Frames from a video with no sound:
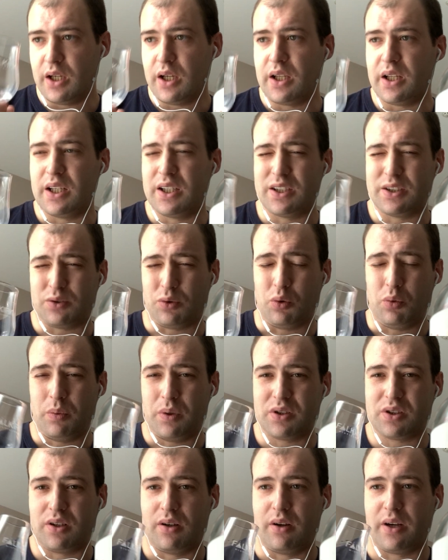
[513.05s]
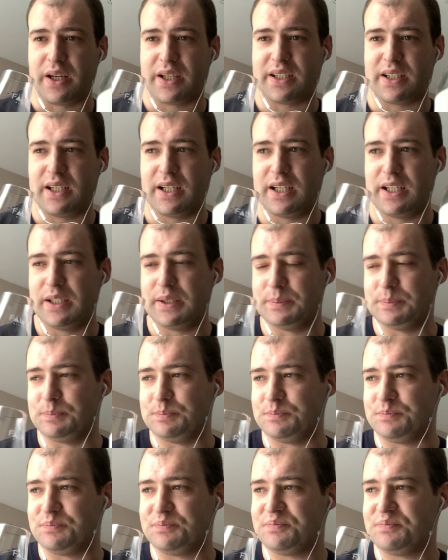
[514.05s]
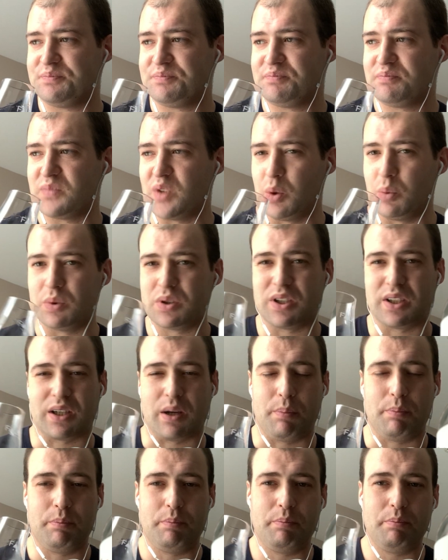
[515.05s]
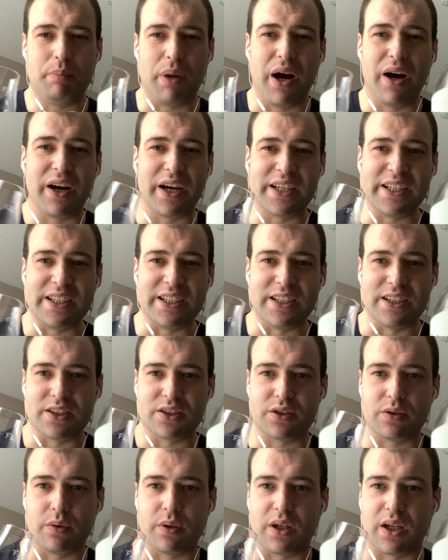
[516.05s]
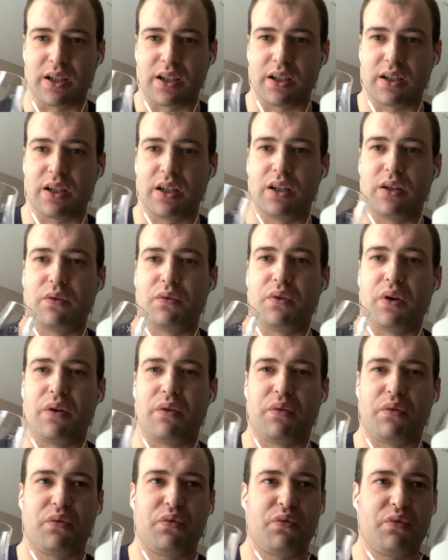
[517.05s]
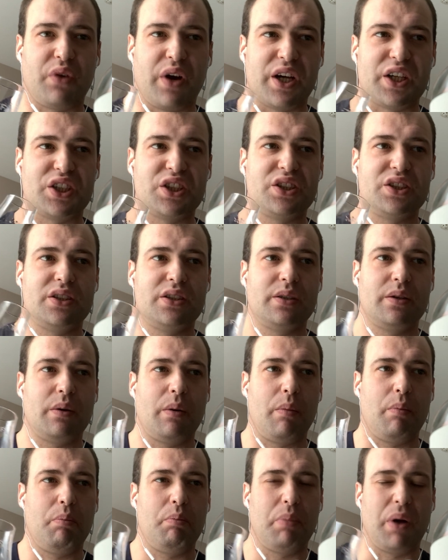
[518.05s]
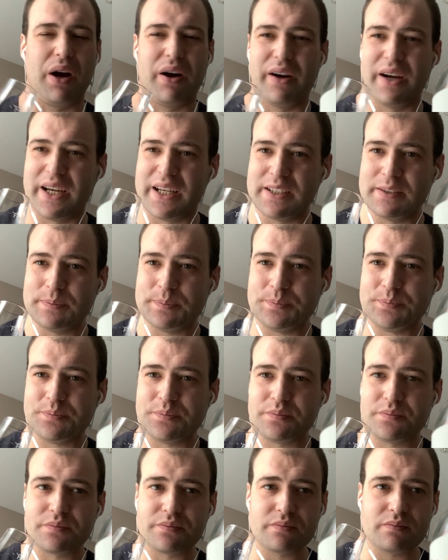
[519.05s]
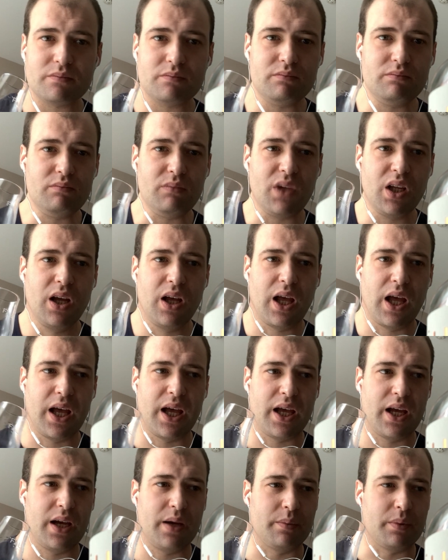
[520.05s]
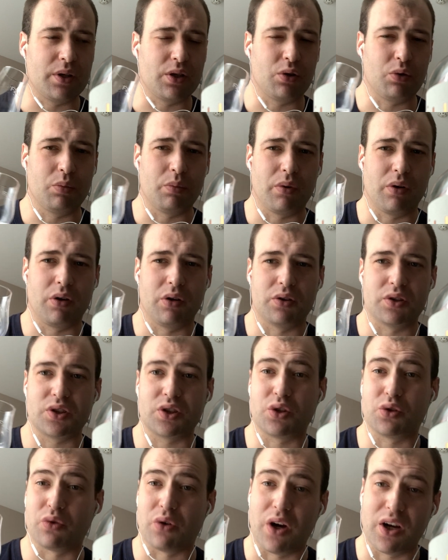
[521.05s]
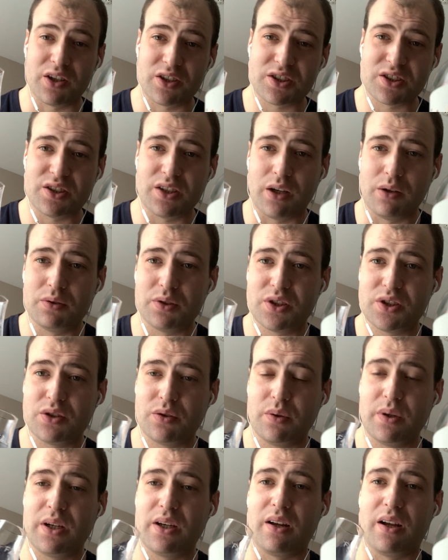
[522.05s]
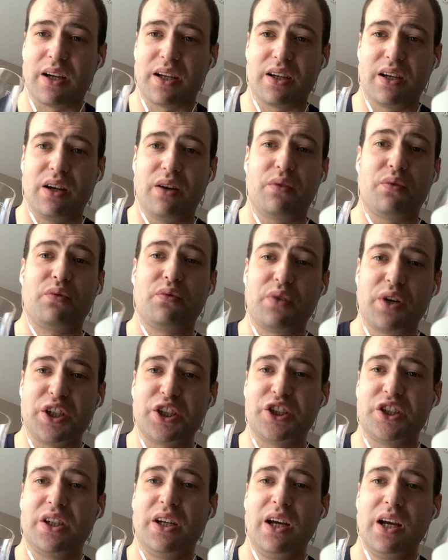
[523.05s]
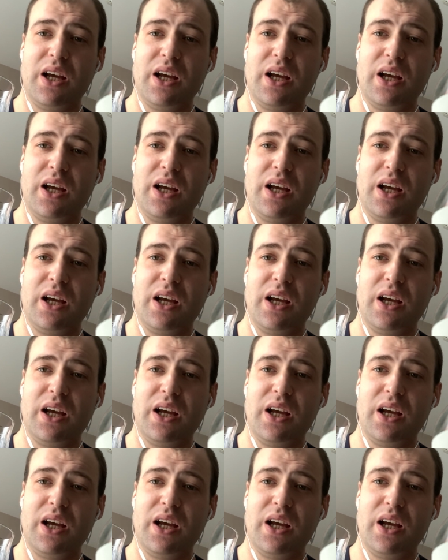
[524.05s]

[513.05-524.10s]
There's almost like a pininess to it, like a kind of a fresh pine, and almost grass notes to it, like a fresh